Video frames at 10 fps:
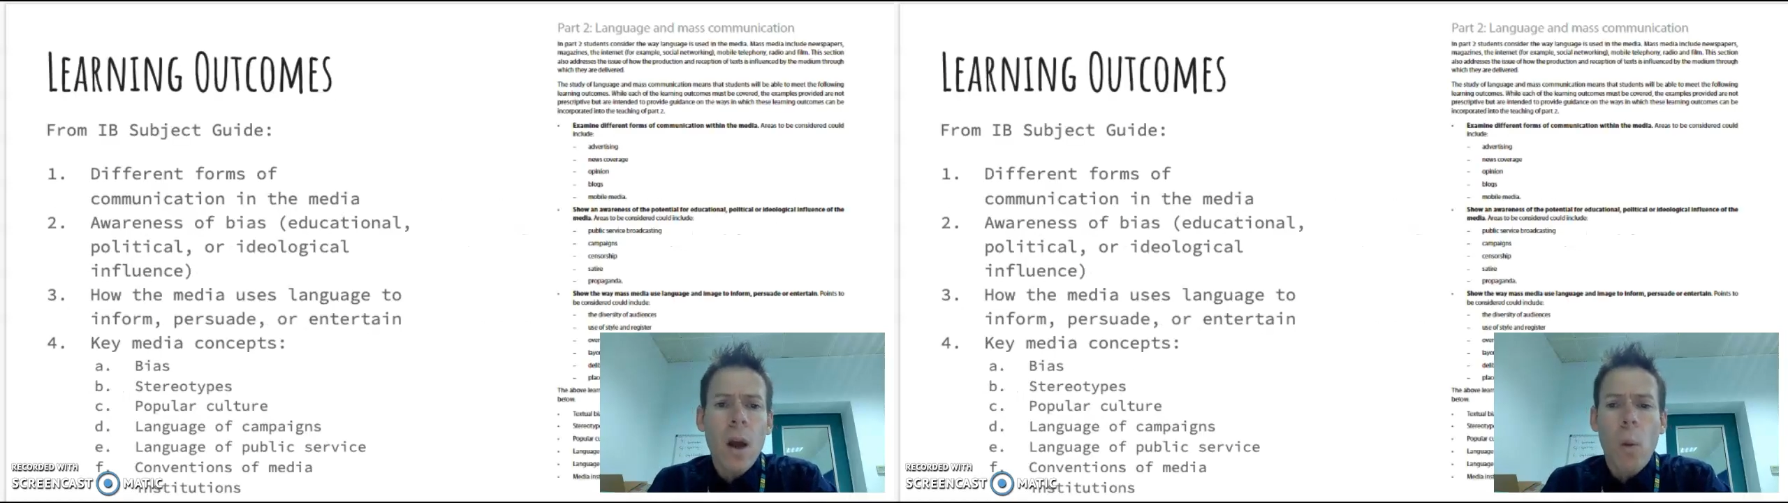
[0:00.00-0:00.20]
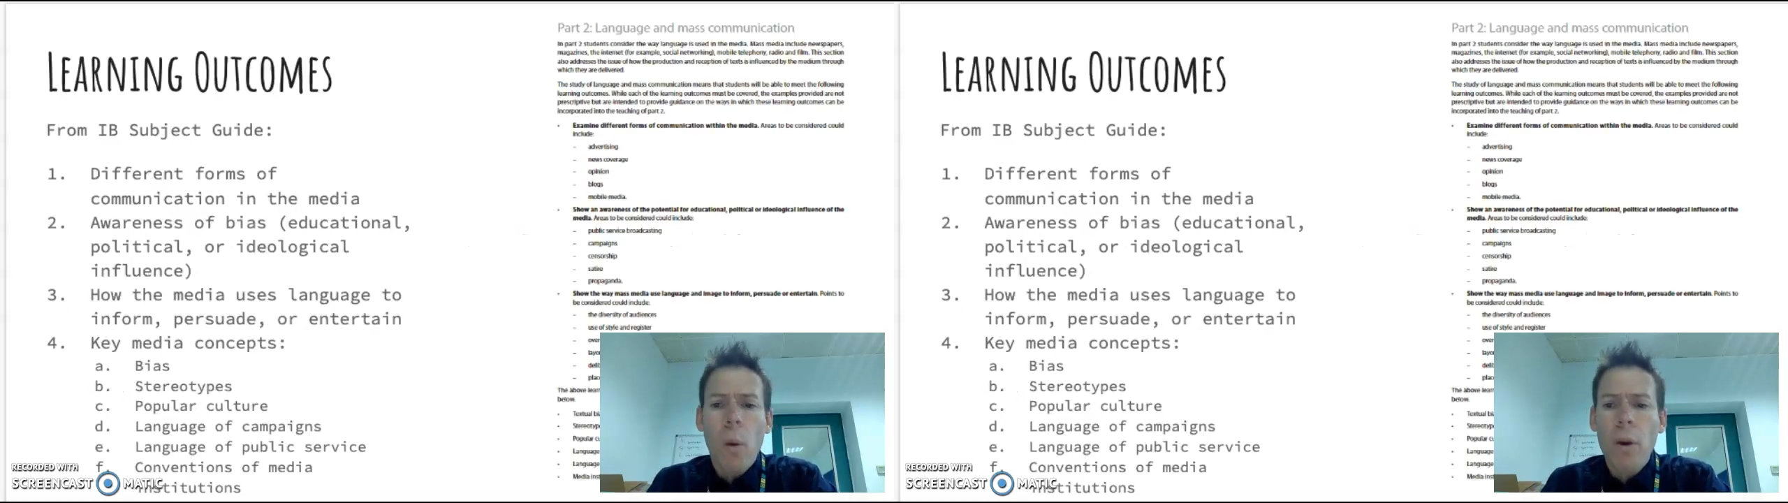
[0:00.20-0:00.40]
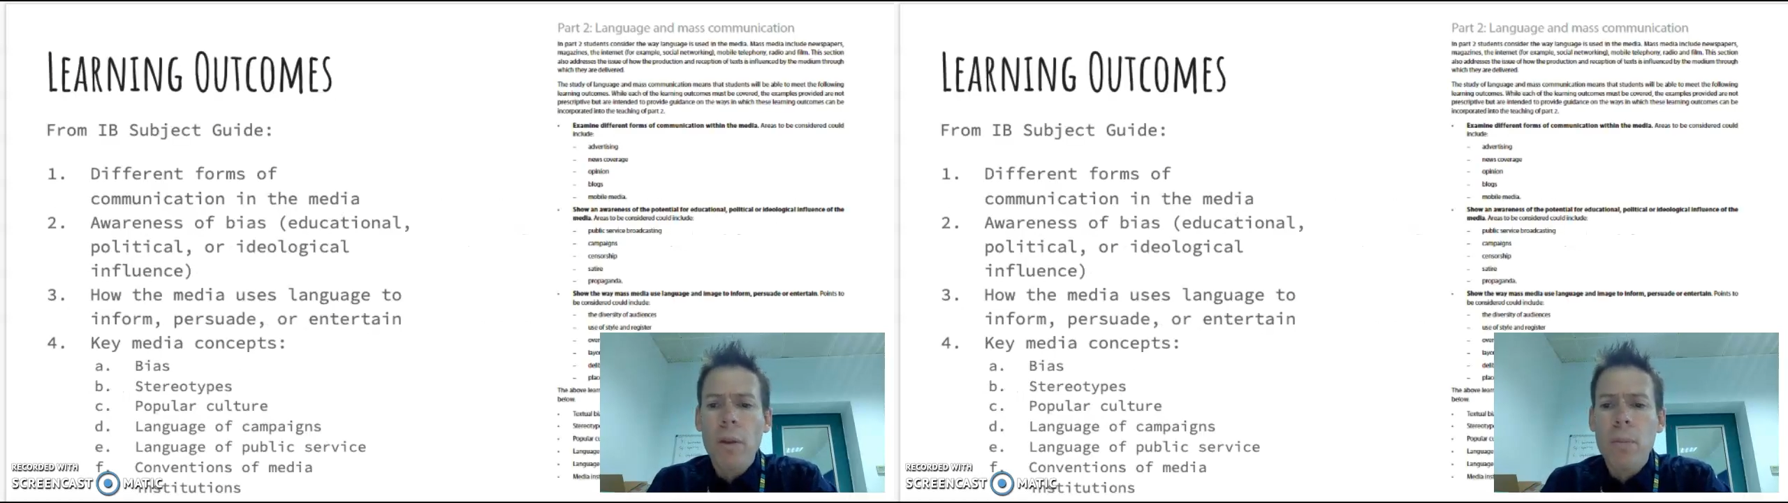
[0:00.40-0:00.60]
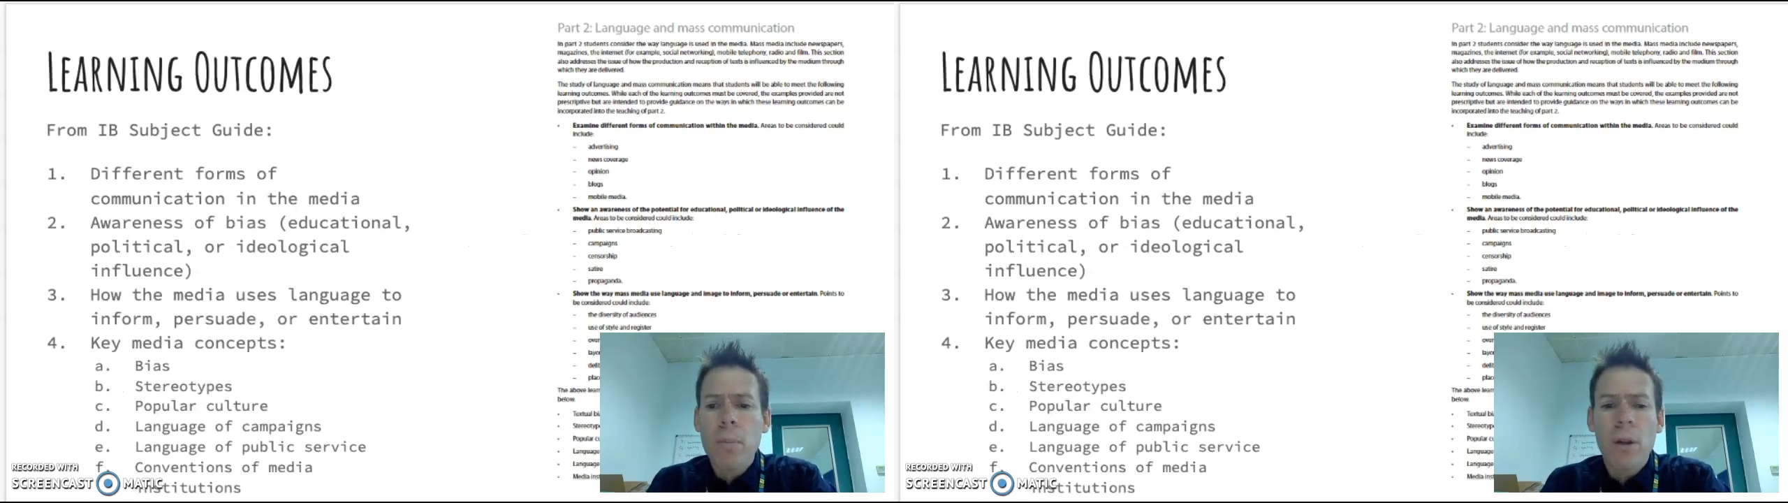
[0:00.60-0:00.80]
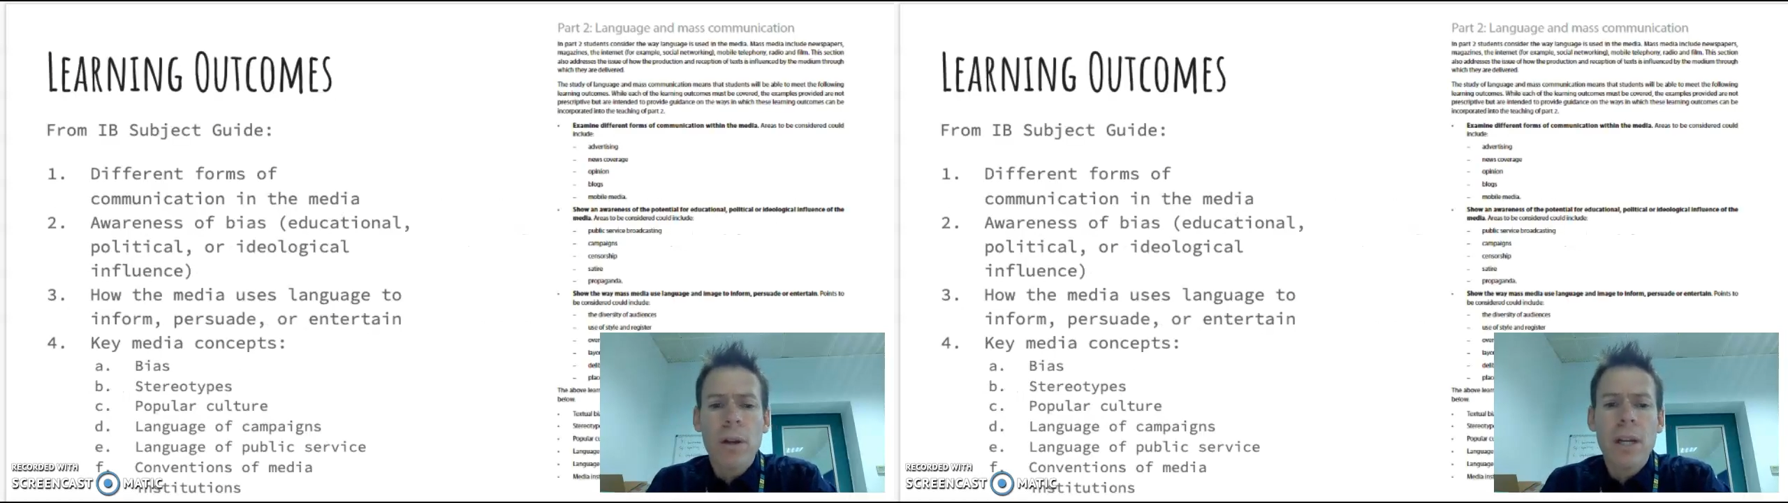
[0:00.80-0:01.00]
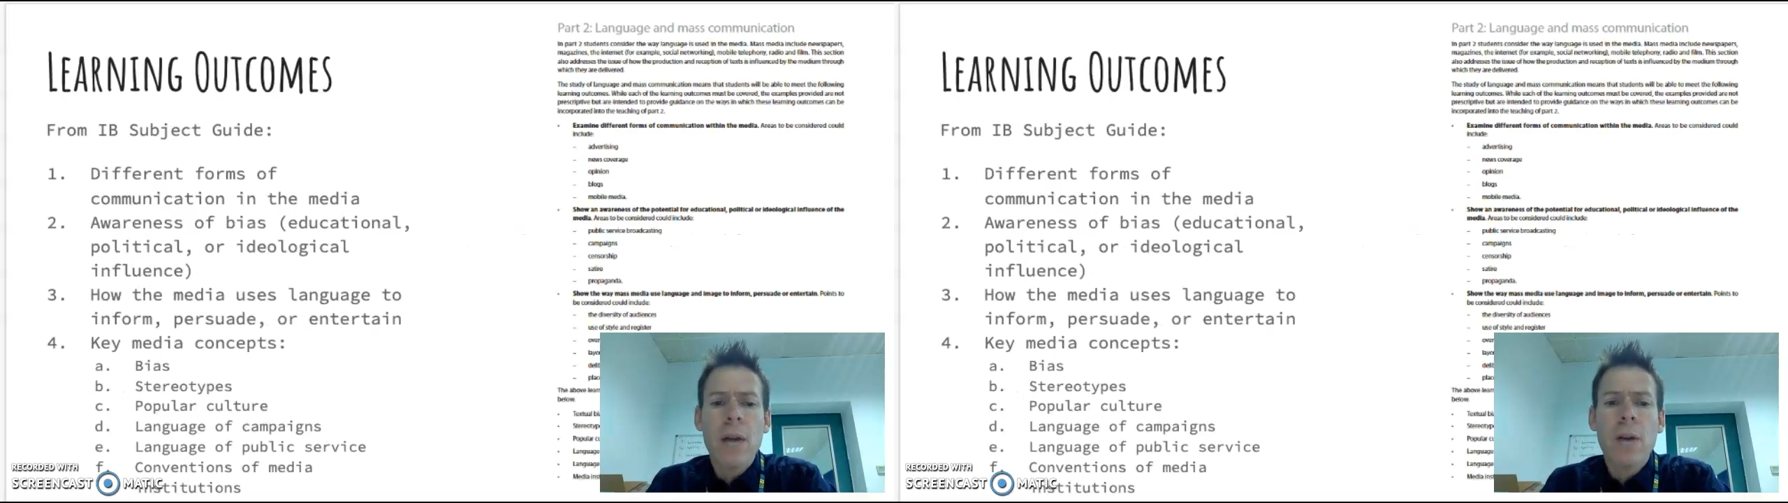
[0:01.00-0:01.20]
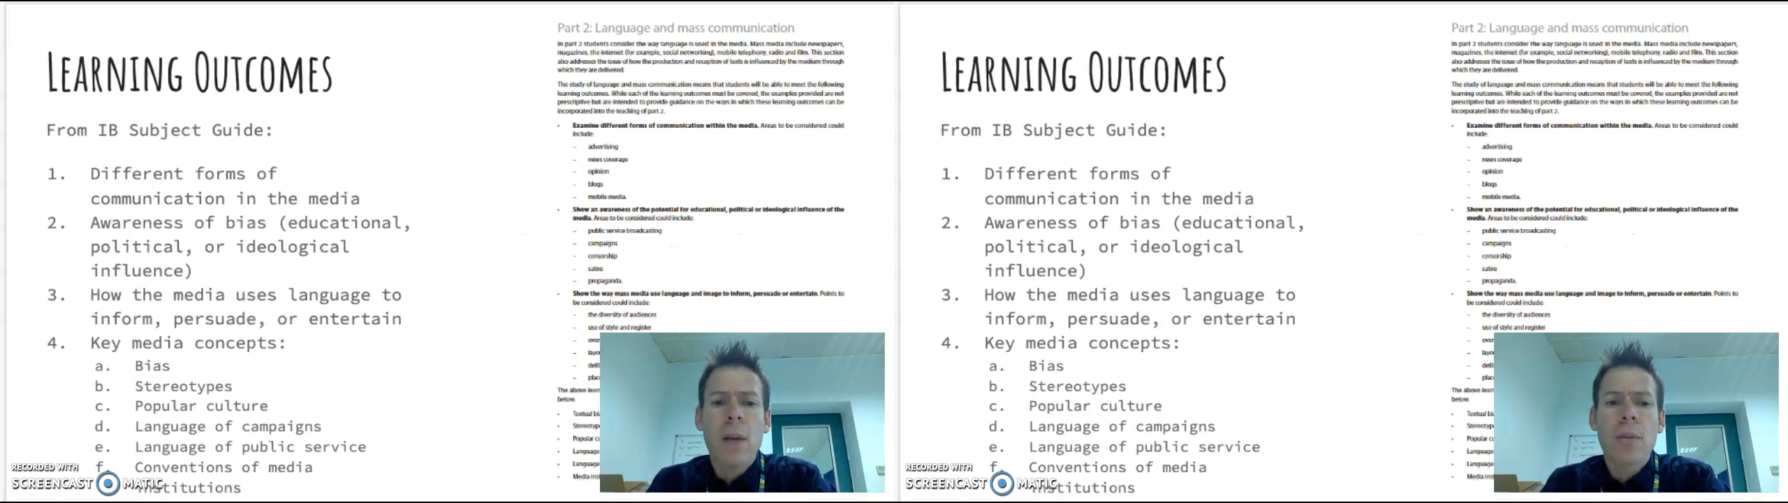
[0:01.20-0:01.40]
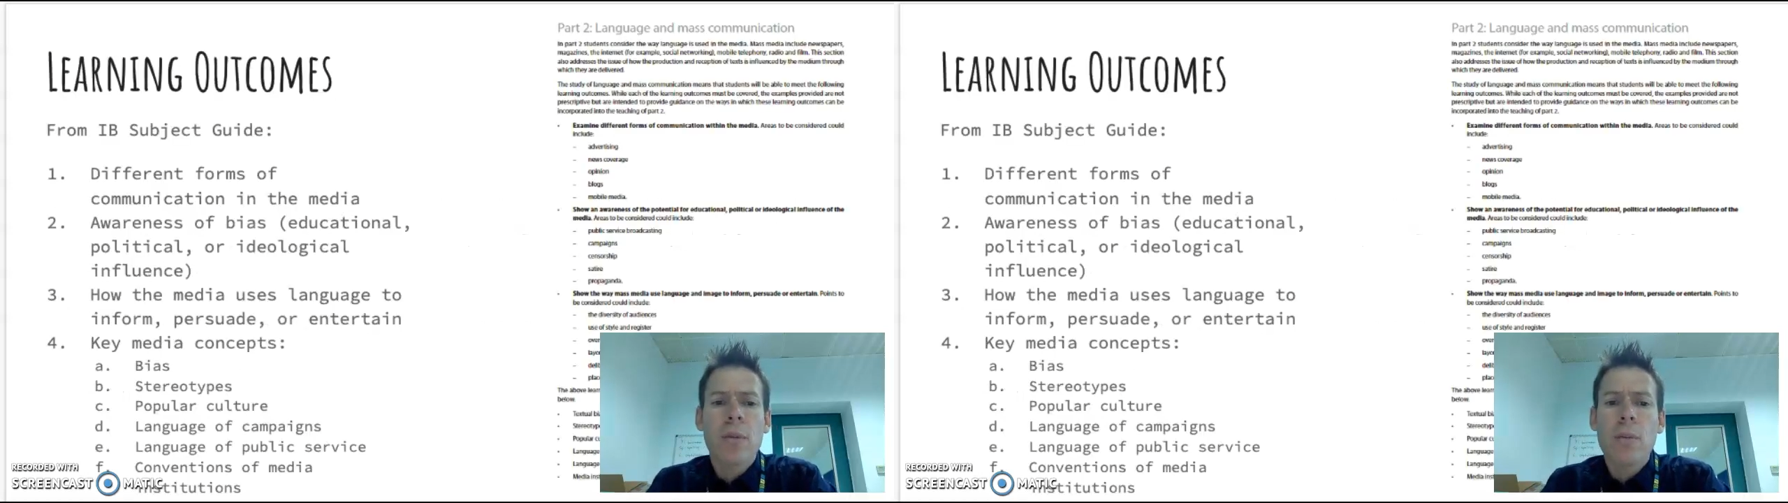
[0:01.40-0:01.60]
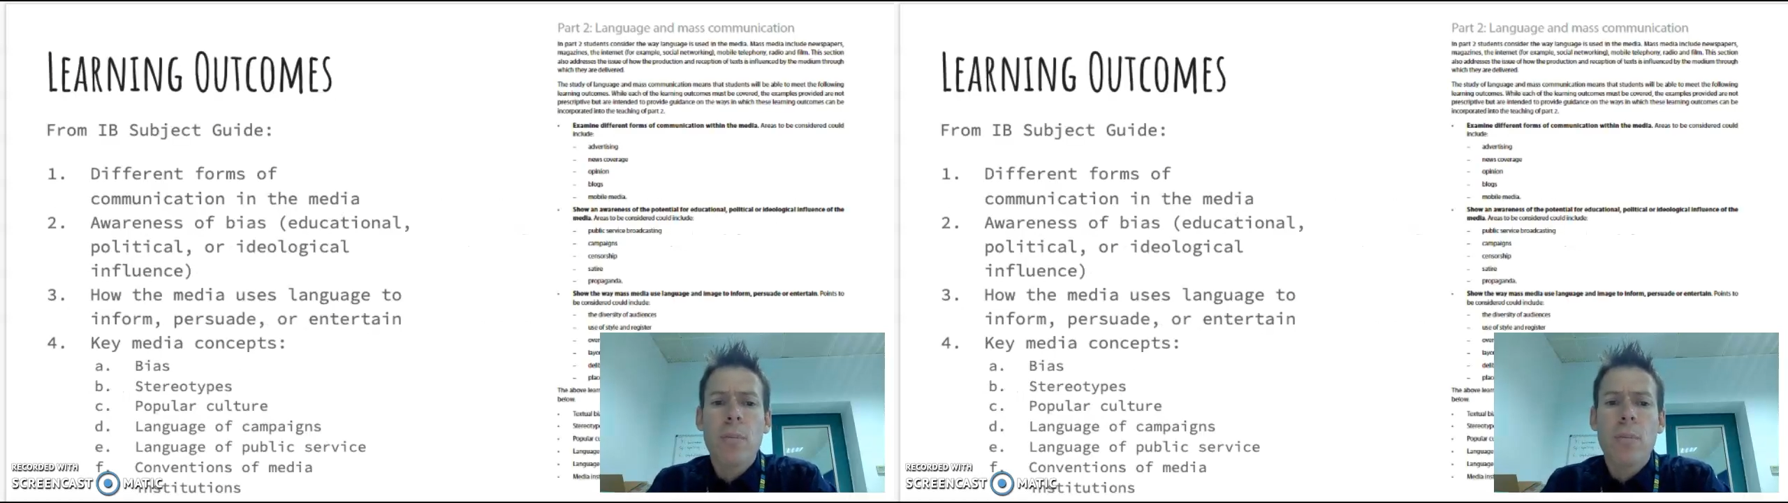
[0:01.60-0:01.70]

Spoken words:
What are the learning outcomes from